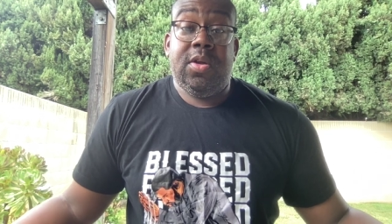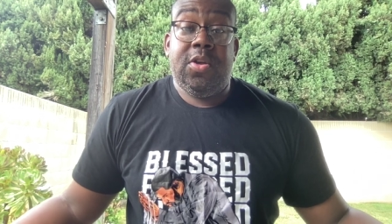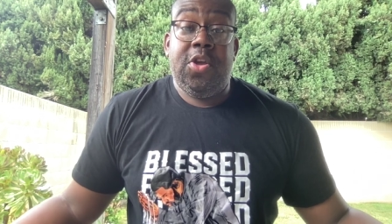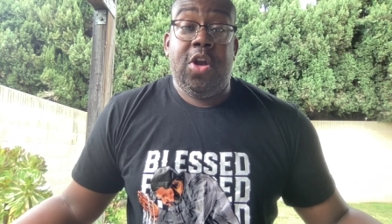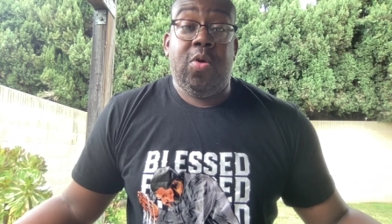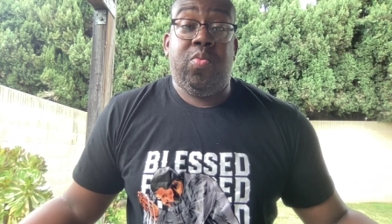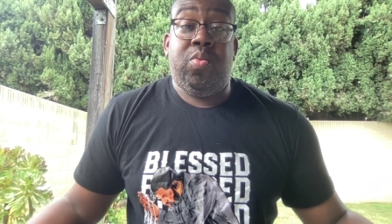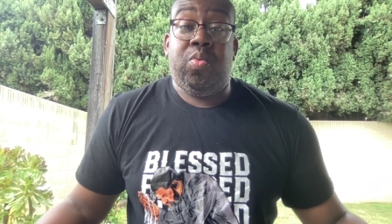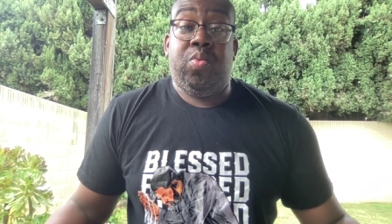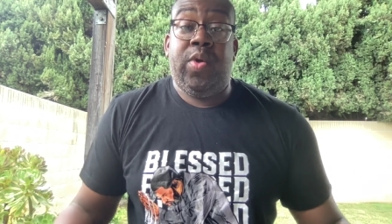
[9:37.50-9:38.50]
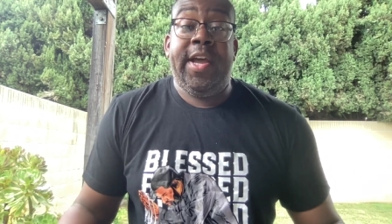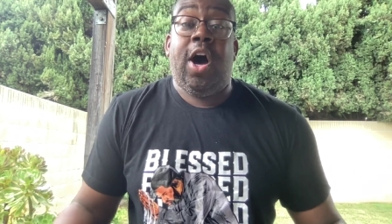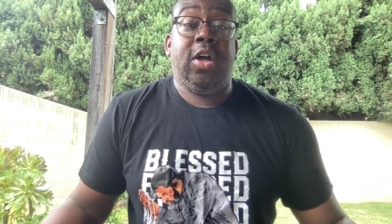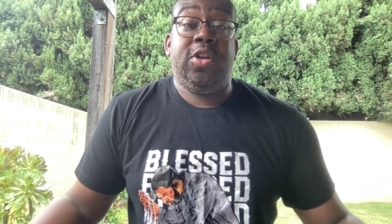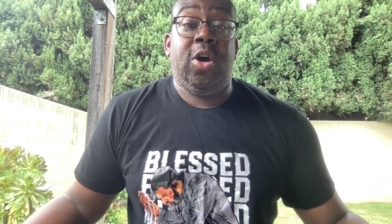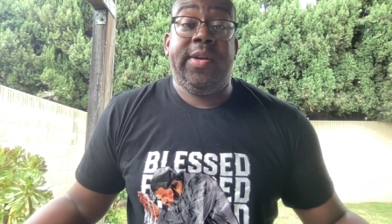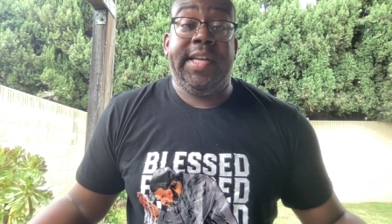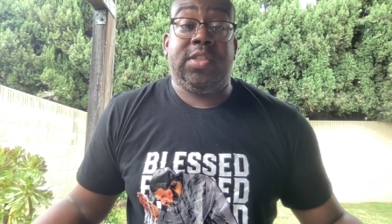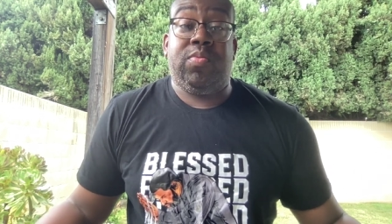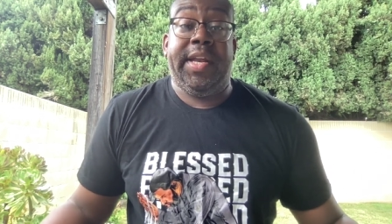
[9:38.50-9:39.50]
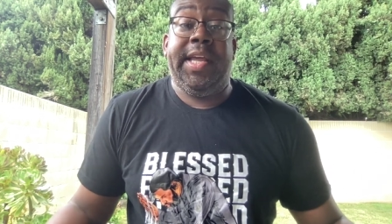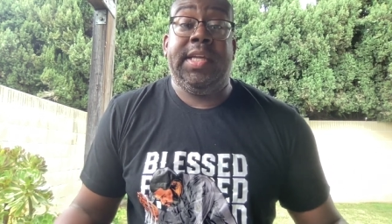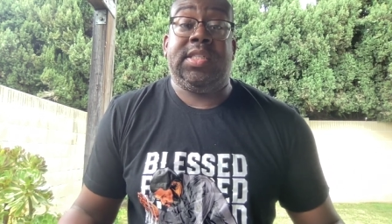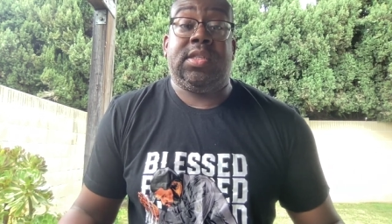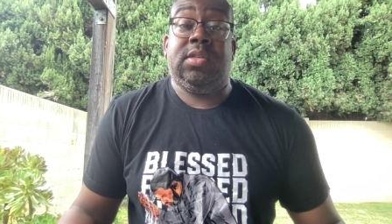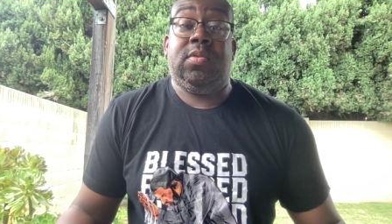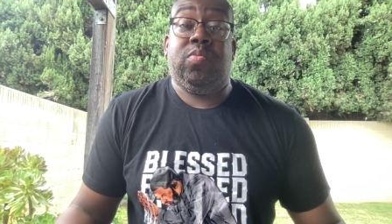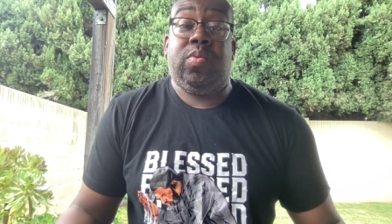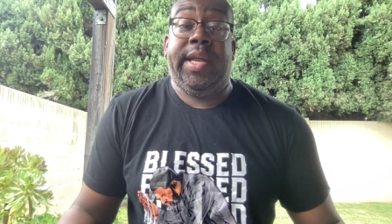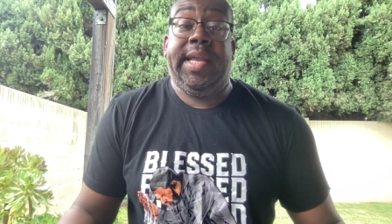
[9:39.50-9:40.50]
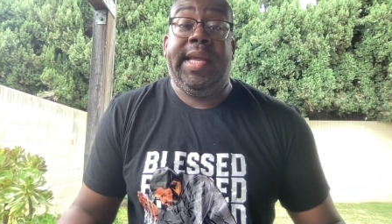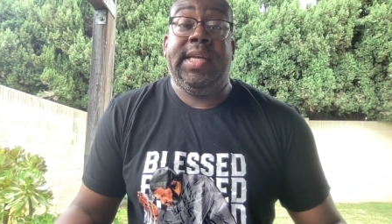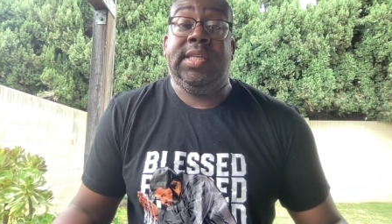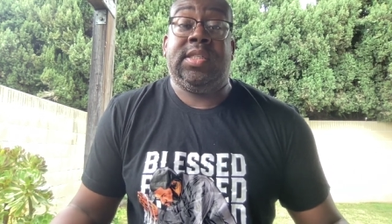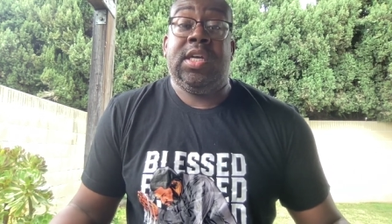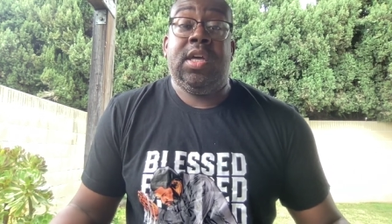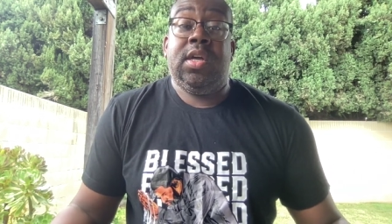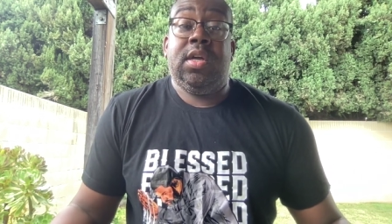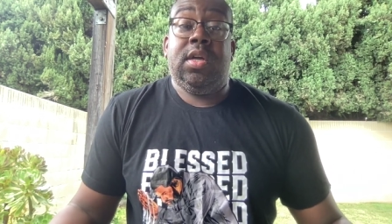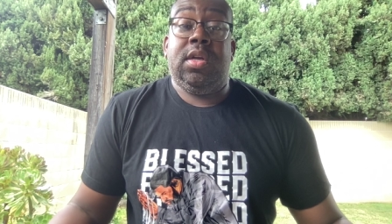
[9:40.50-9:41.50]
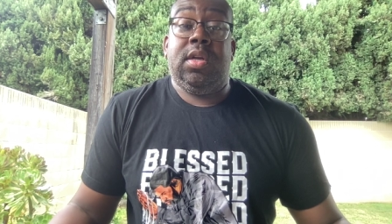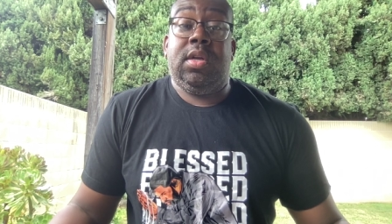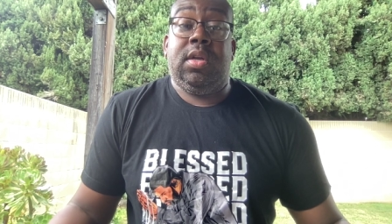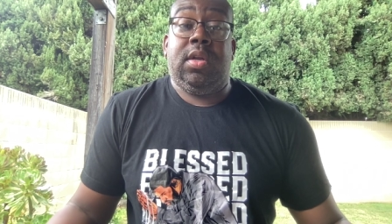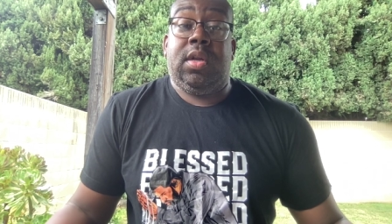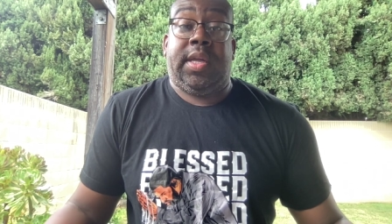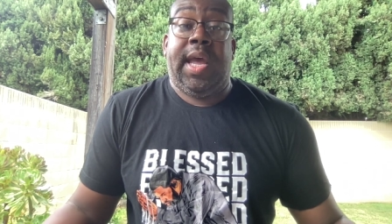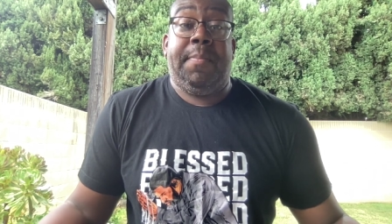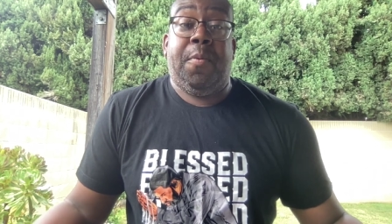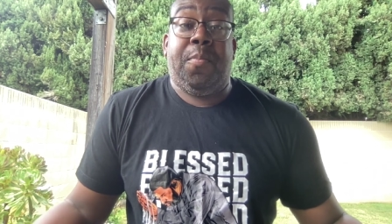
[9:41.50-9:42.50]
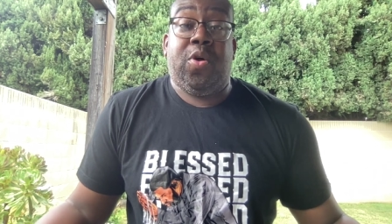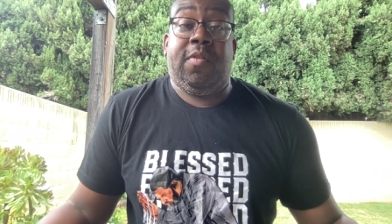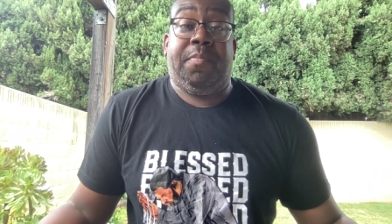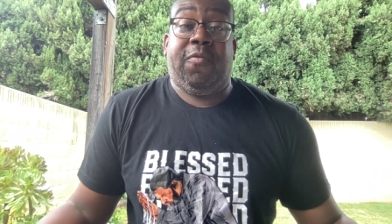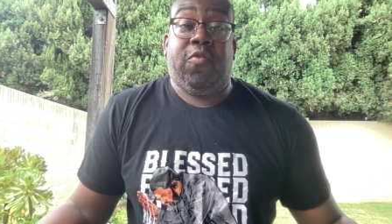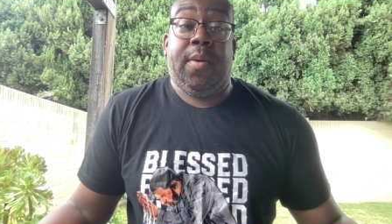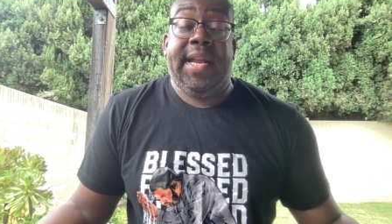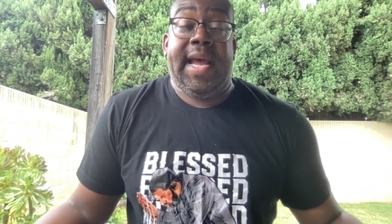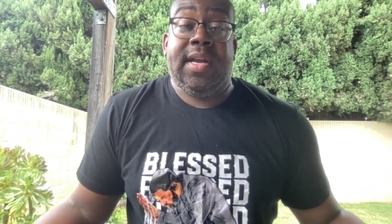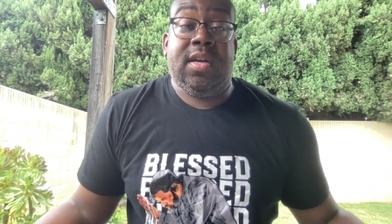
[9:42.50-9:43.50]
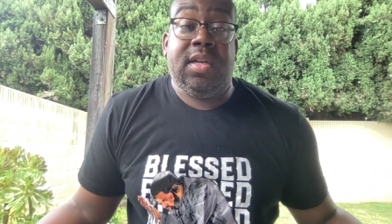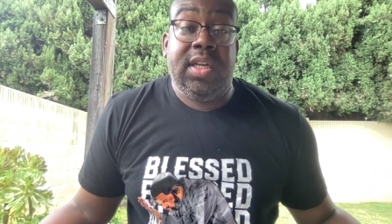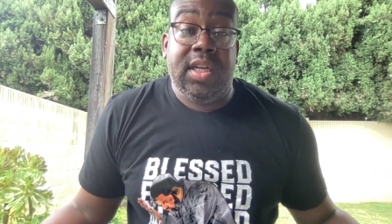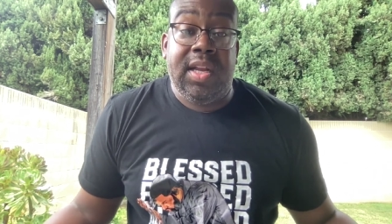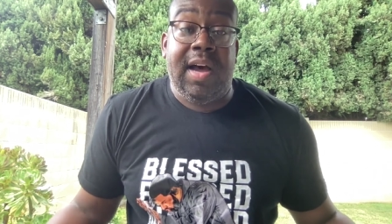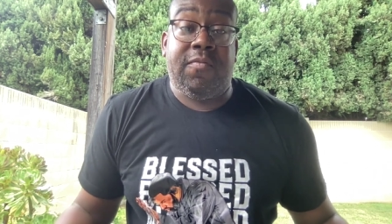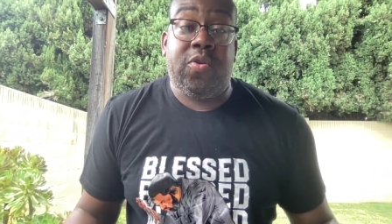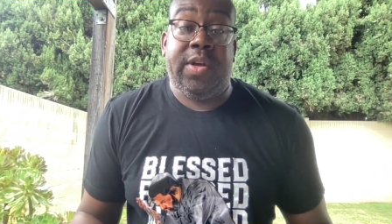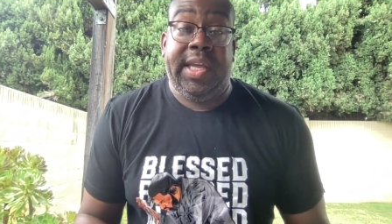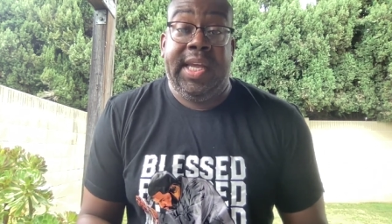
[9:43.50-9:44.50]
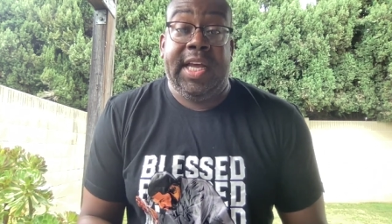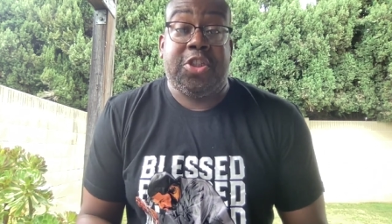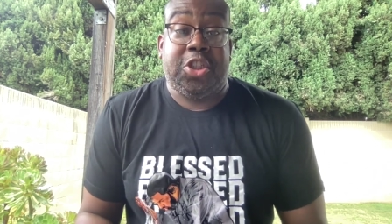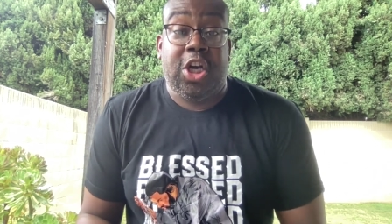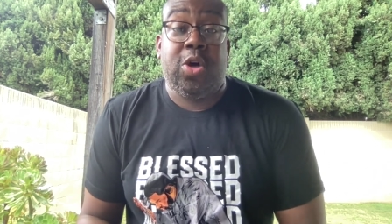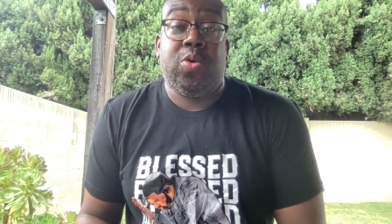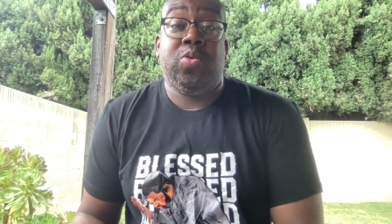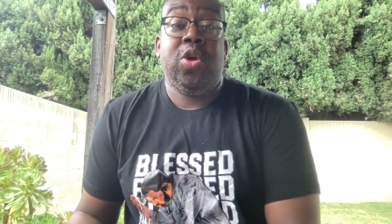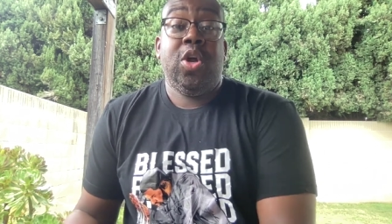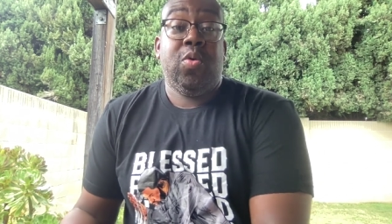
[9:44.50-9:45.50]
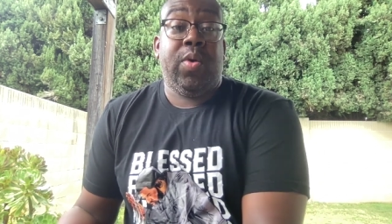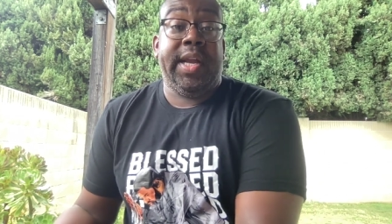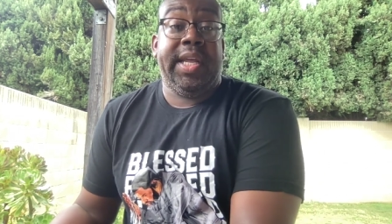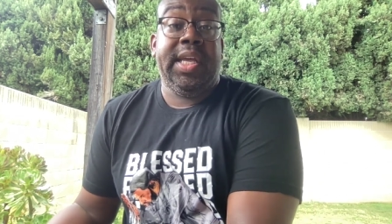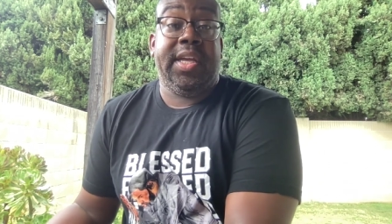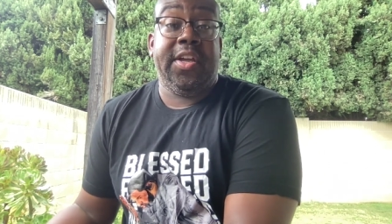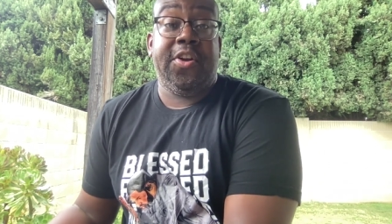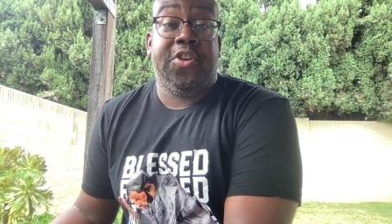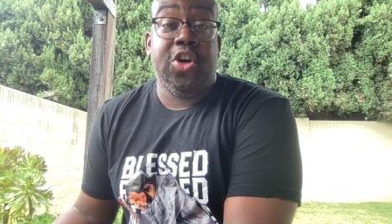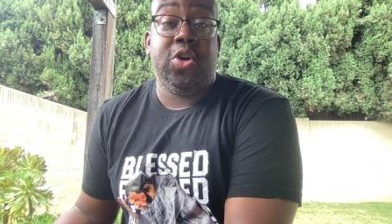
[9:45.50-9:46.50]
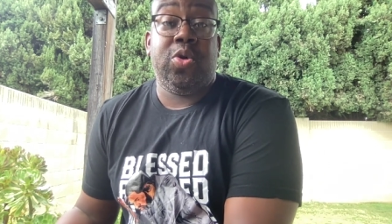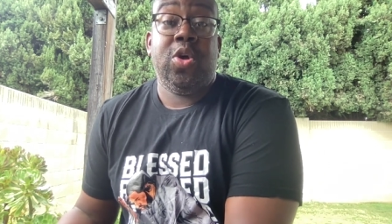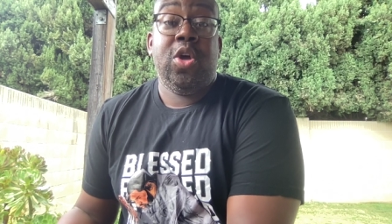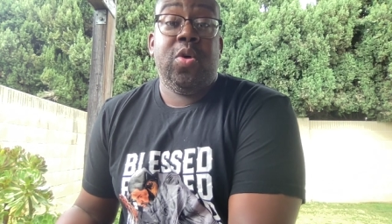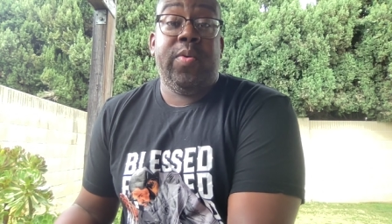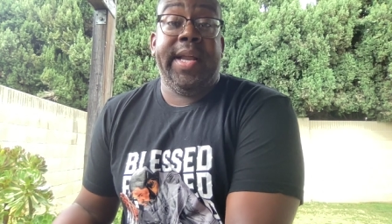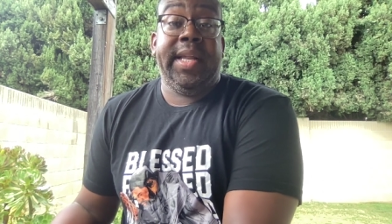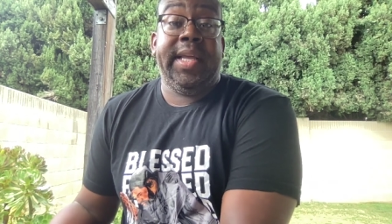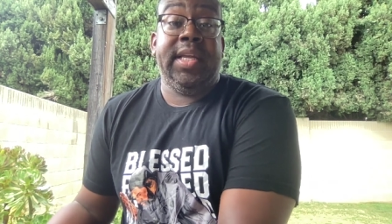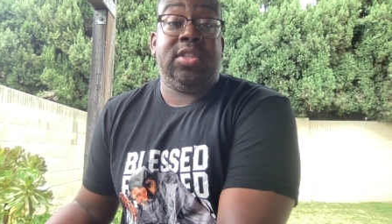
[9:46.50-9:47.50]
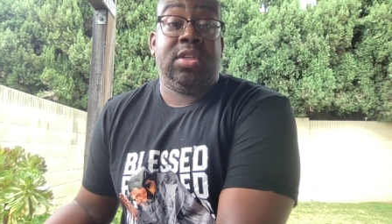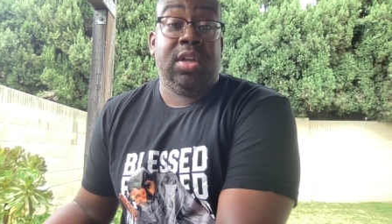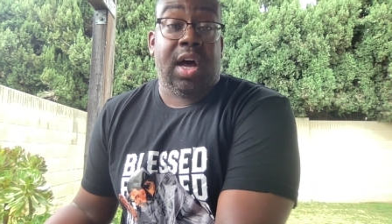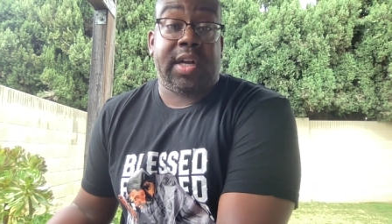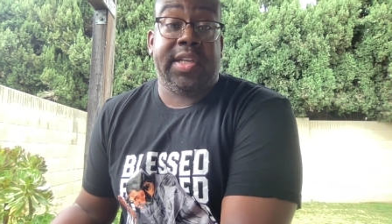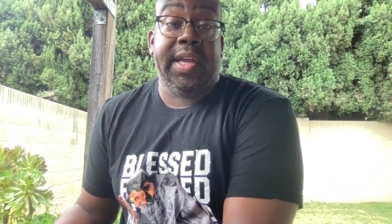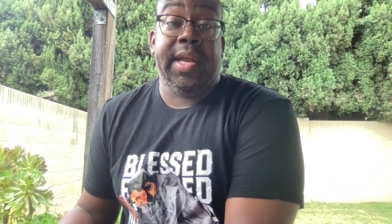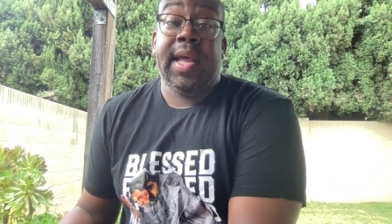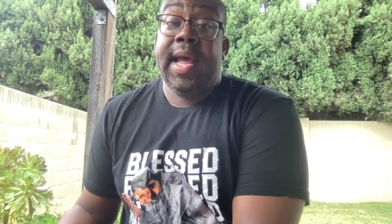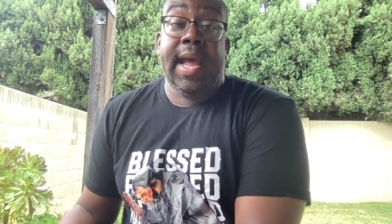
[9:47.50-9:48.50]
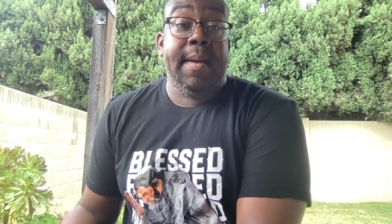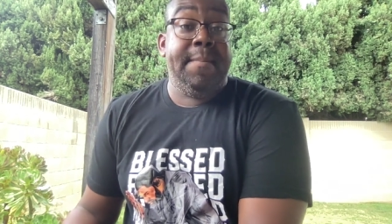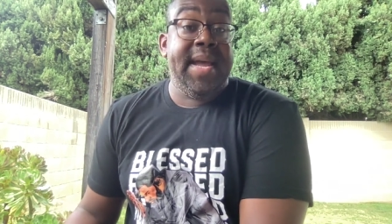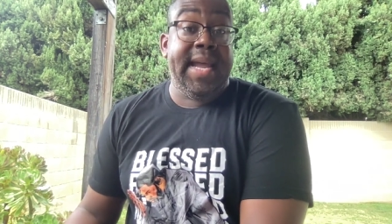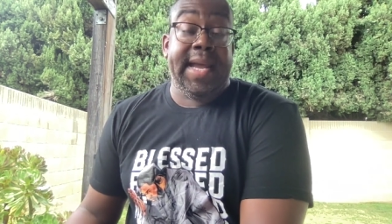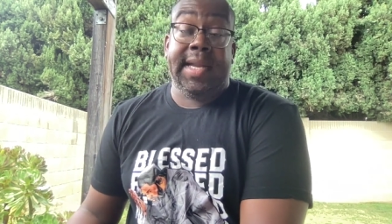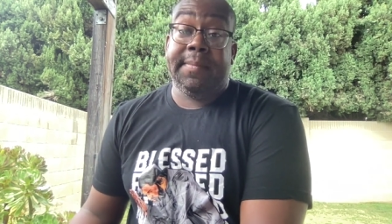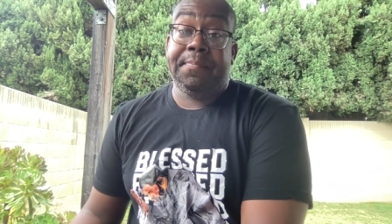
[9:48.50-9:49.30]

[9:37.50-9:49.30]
You know, we all know this when he's capable of performing at an elite level. He has shown what he can do when he's locked in. And man,